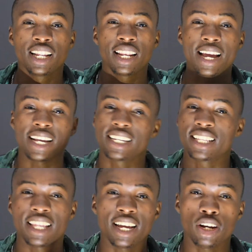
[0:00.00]
like
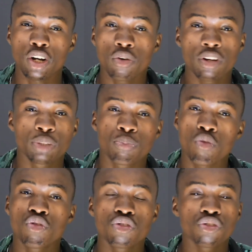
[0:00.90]
the long
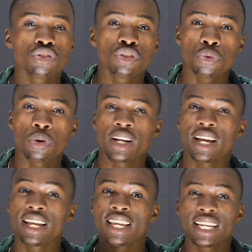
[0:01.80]
exposures, you want
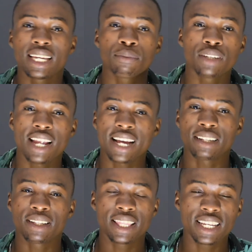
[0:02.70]
to capture like
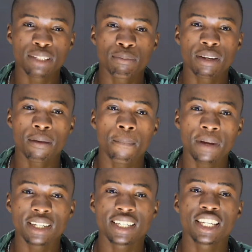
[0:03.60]
things being
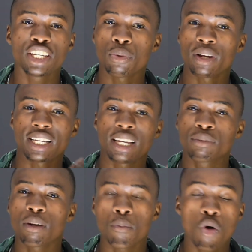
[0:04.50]
milky, you want to
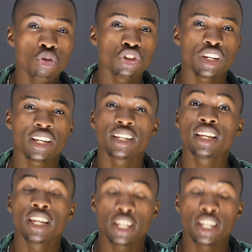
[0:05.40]
capture motion,